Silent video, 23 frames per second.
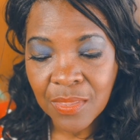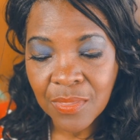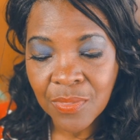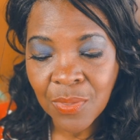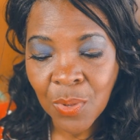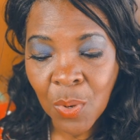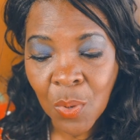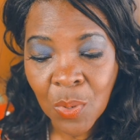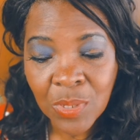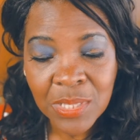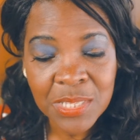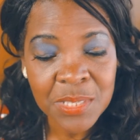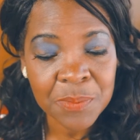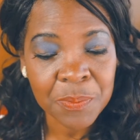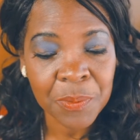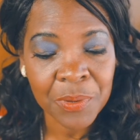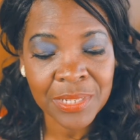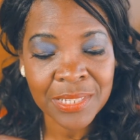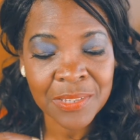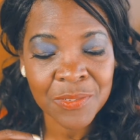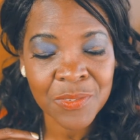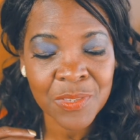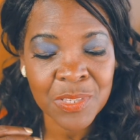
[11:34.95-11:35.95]
The Holy
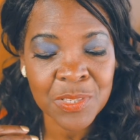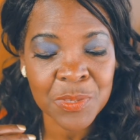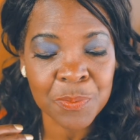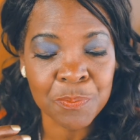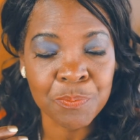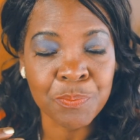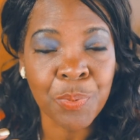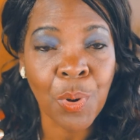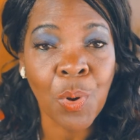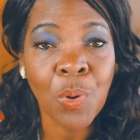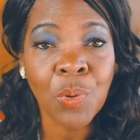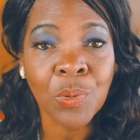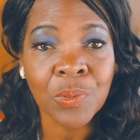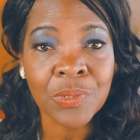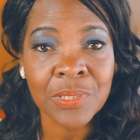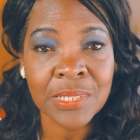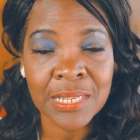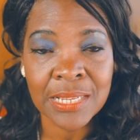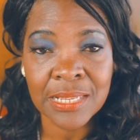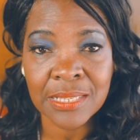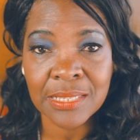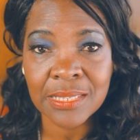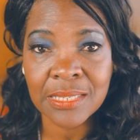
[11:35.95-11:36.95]
Spirit gives us
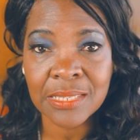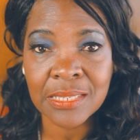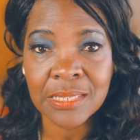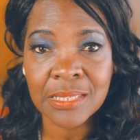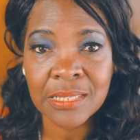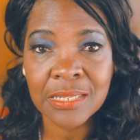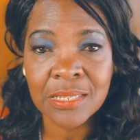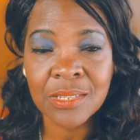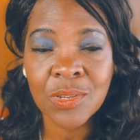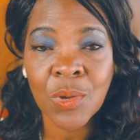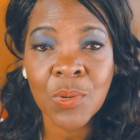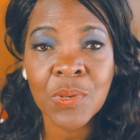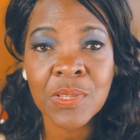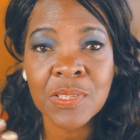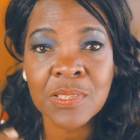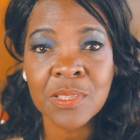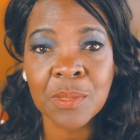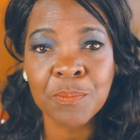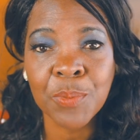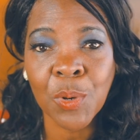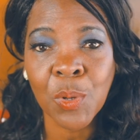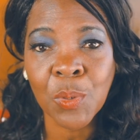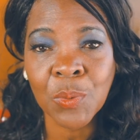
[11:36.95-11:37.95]
boldness. Notice
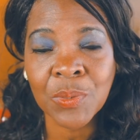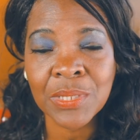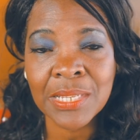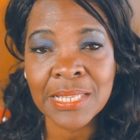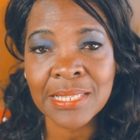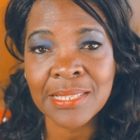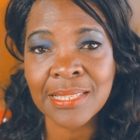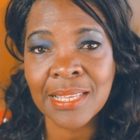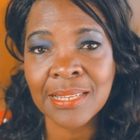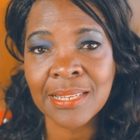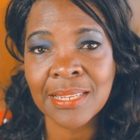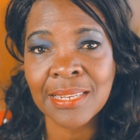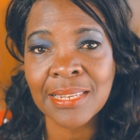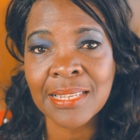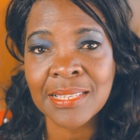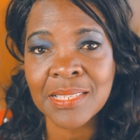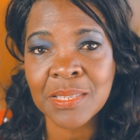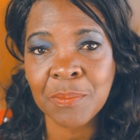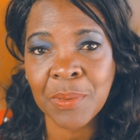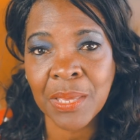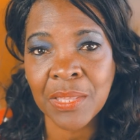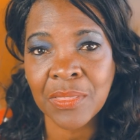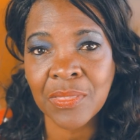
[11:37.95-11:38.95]
the boldness that
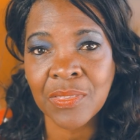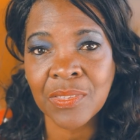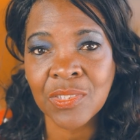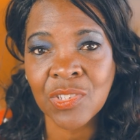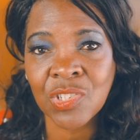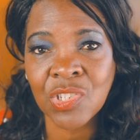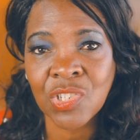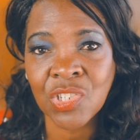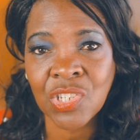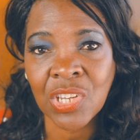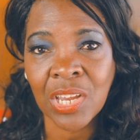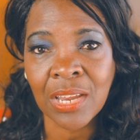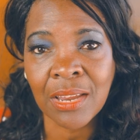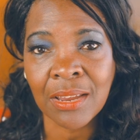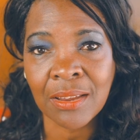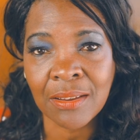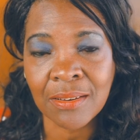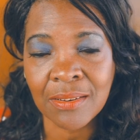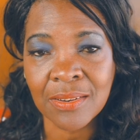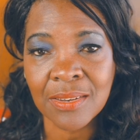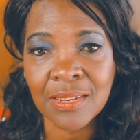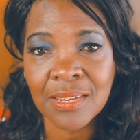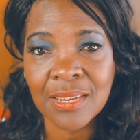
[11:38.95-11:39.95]
Elizabeth
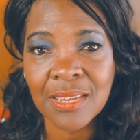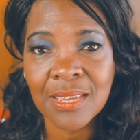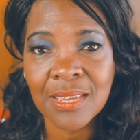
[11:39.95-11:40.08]
shared